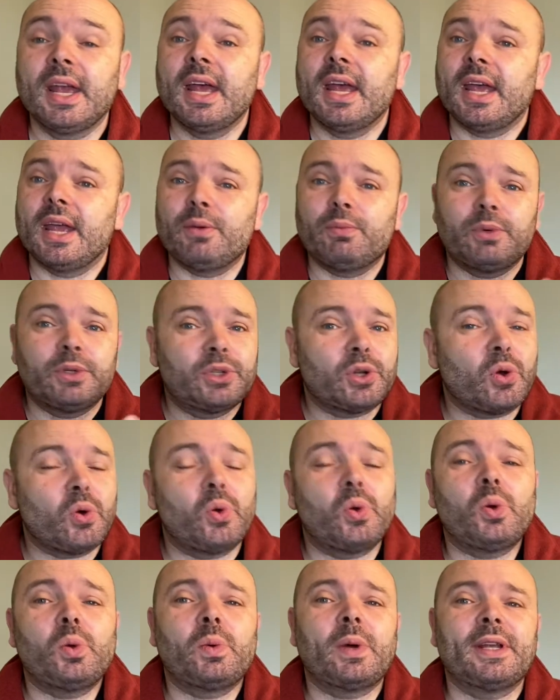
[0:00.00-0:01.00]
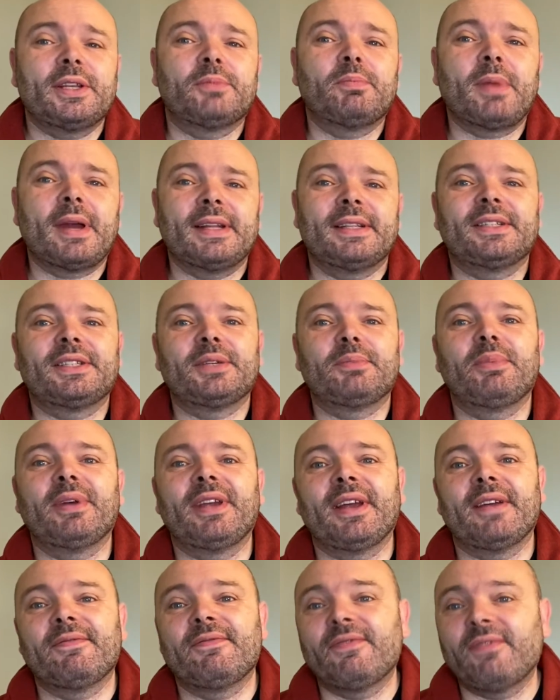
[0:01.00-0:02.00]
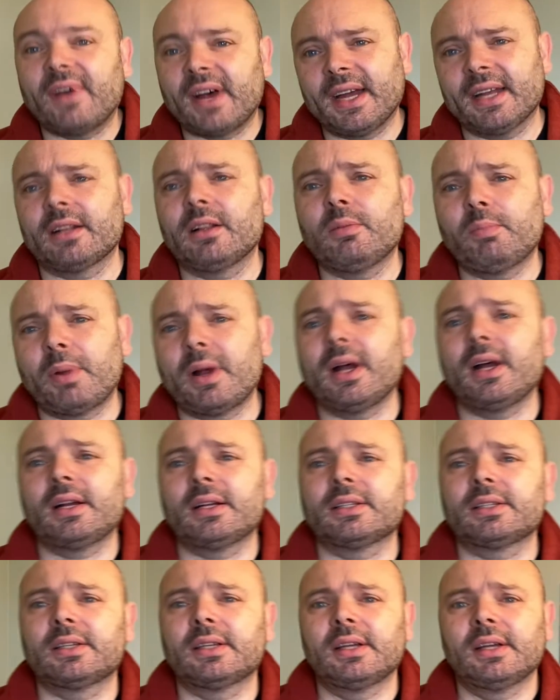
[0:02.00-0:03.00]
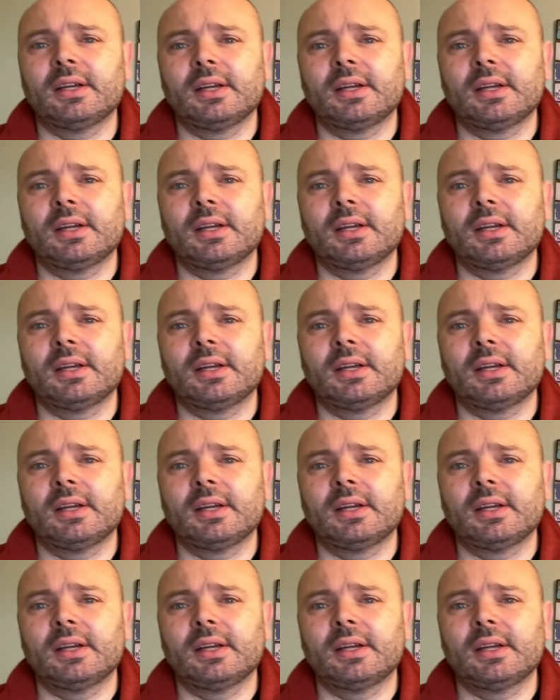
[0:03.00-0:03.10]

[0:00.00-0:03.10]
It was always meant to be a vital part